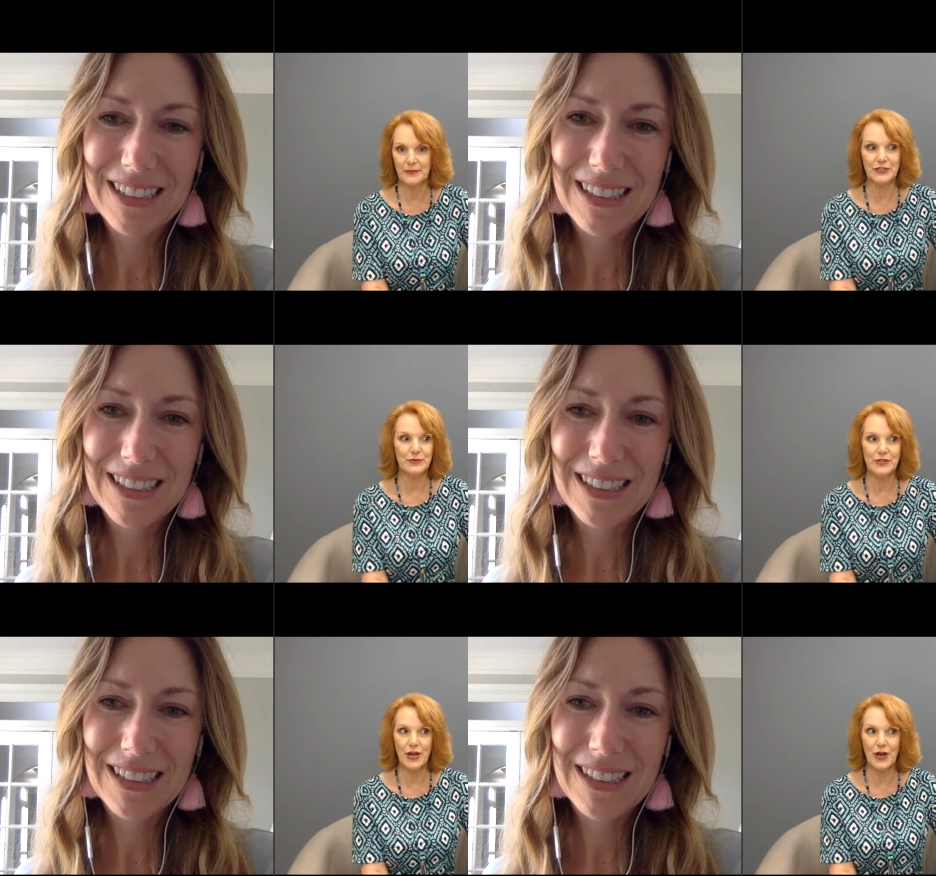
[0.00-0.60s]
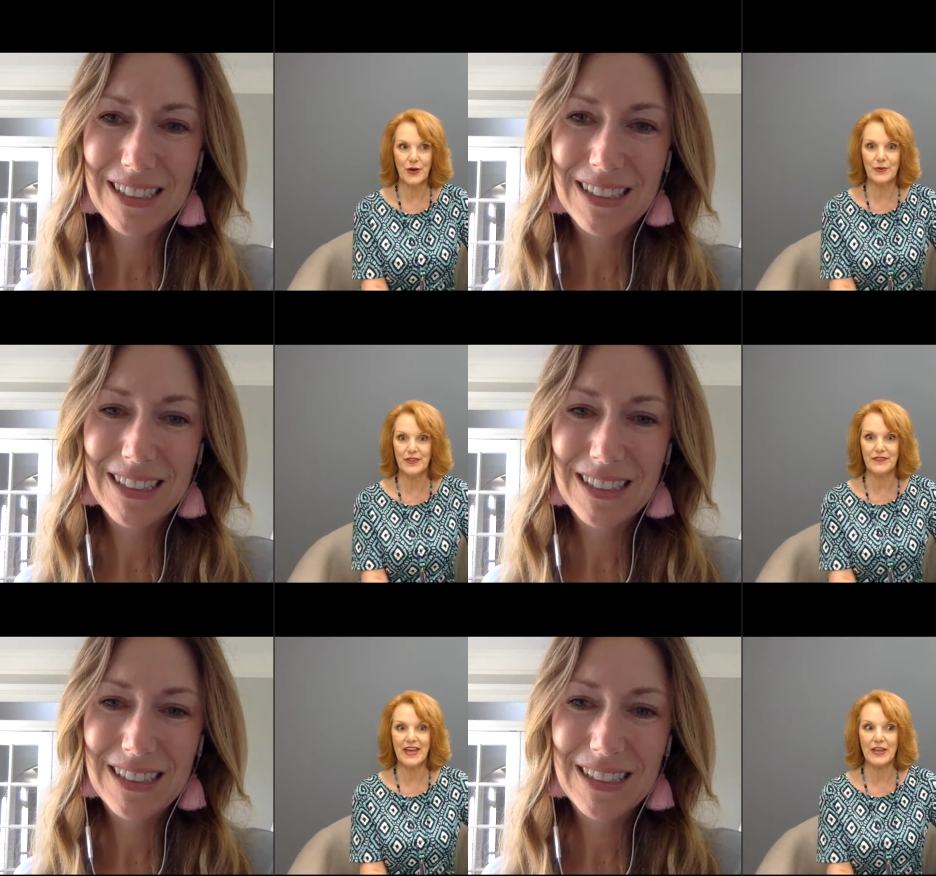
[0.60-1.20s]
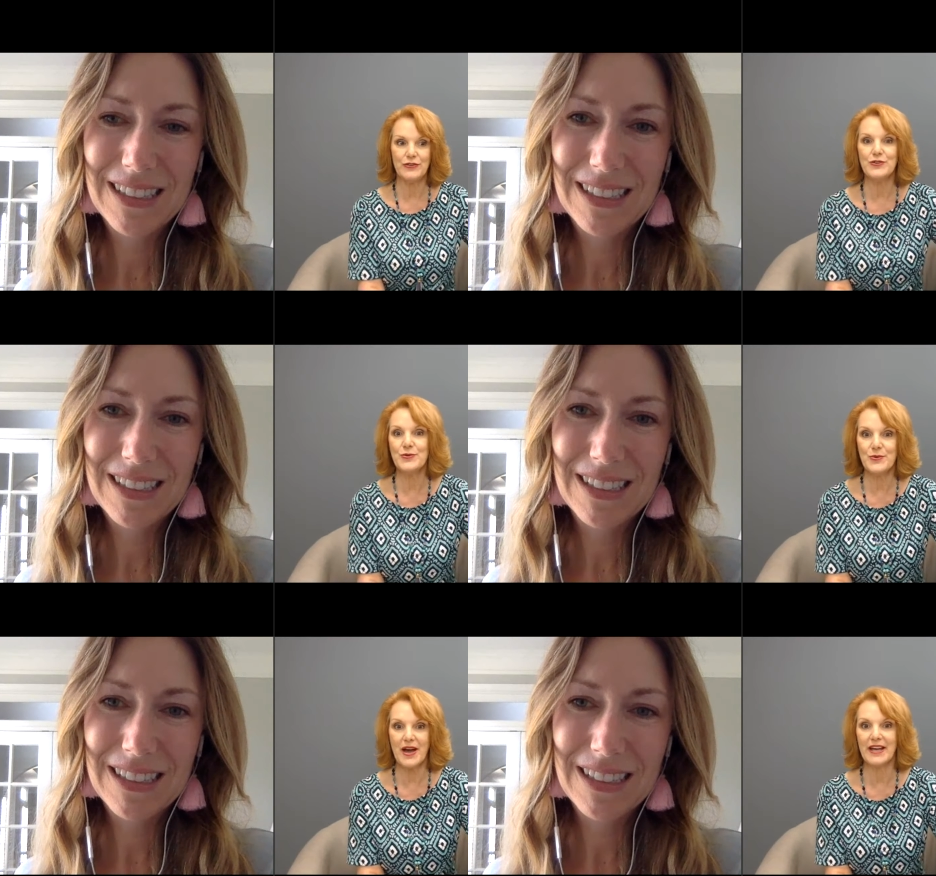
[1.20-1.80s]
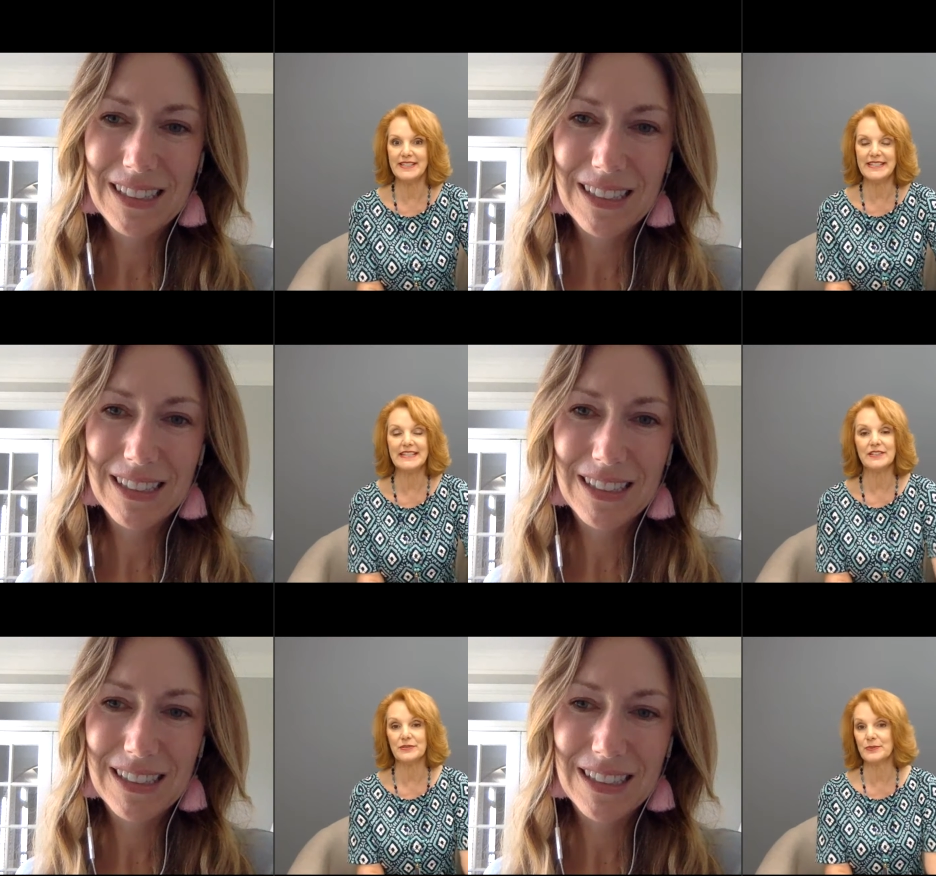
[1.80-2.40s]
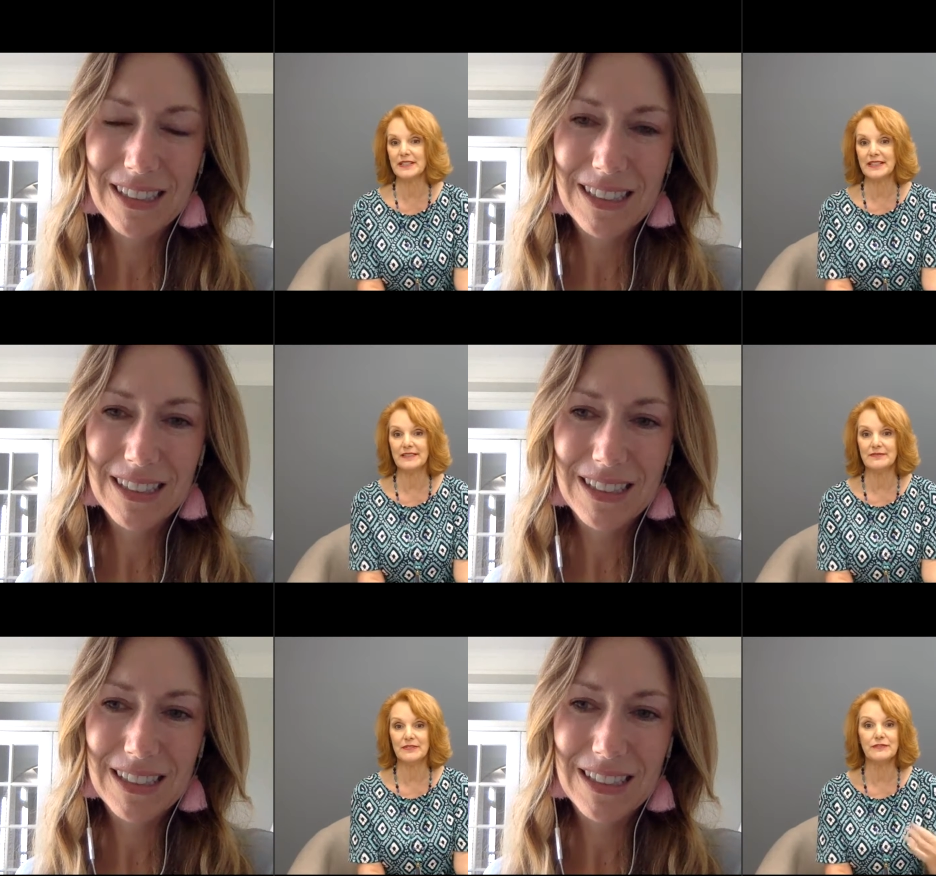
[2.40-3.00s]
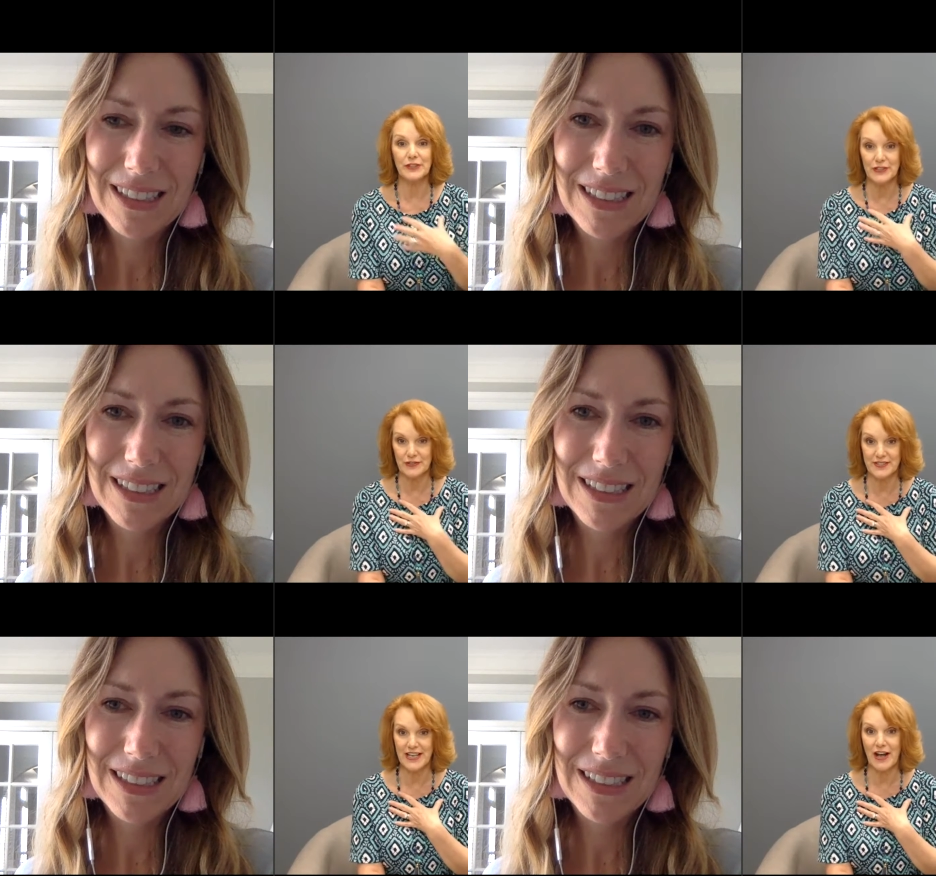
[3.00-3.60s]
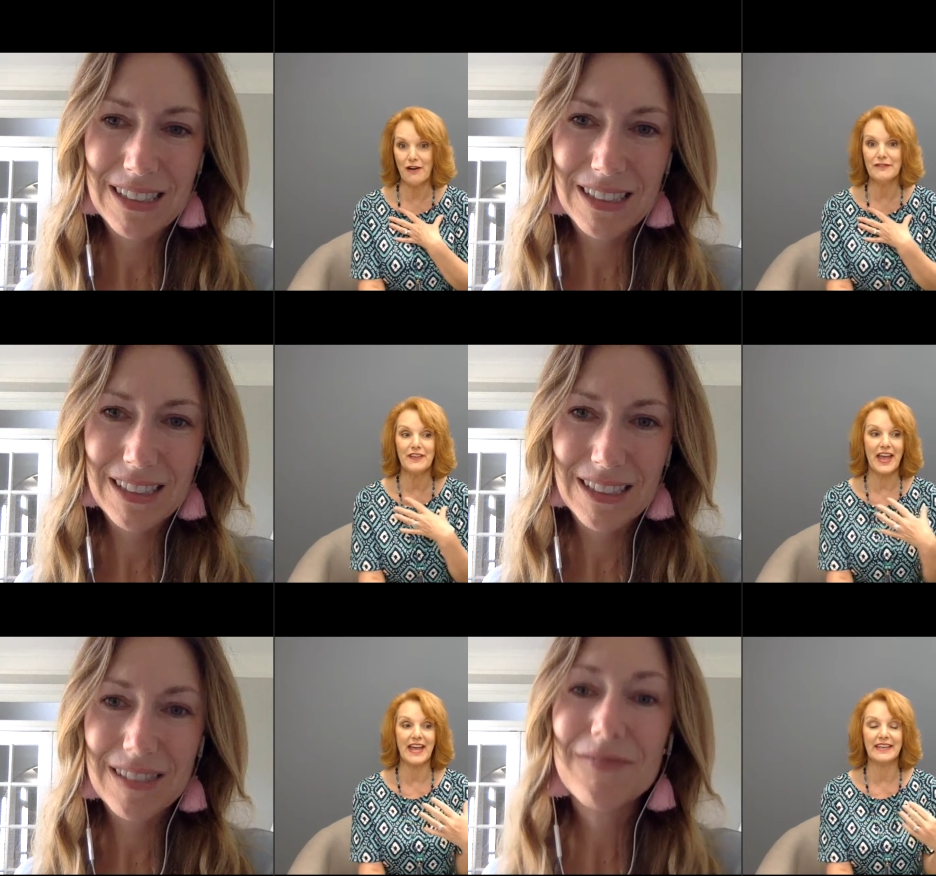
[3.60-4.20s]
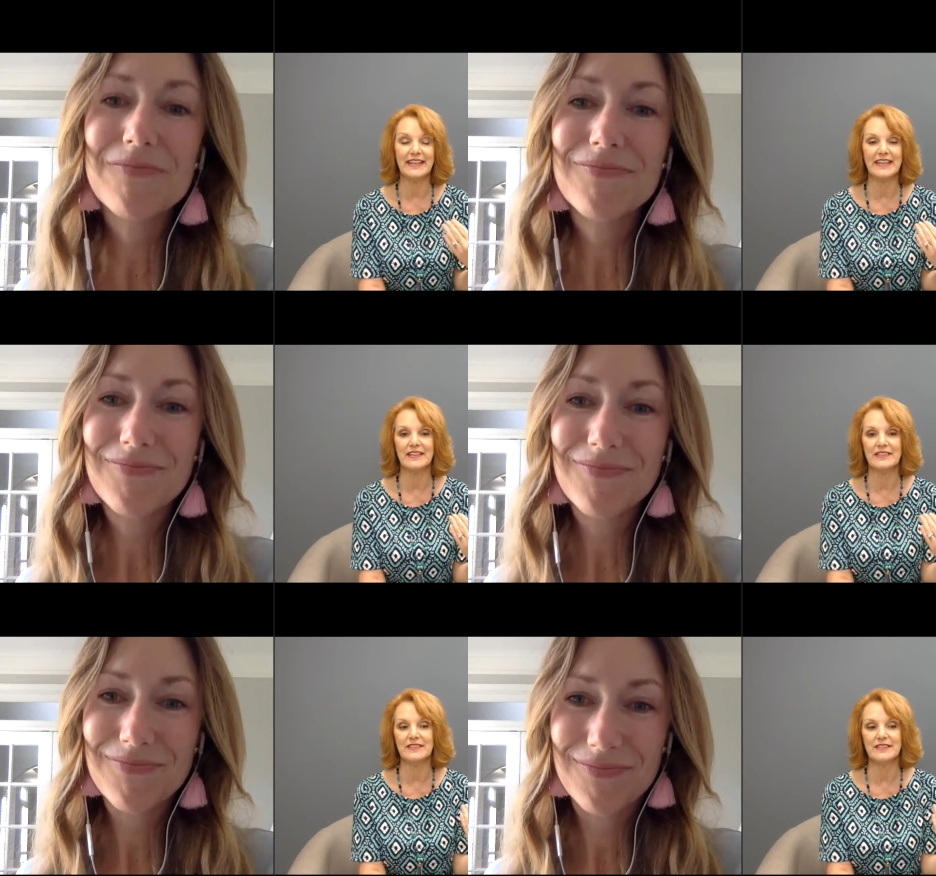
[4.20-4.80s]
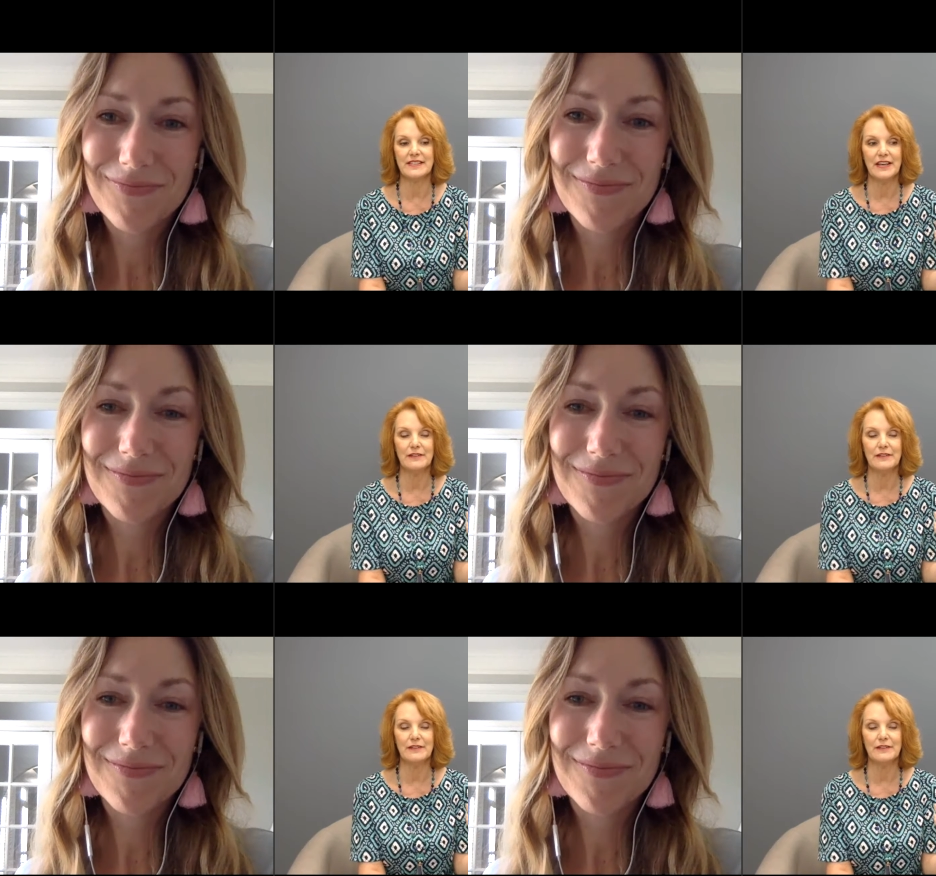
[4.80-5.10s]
Speaker 1: when you know that that new idea is really for yourself and is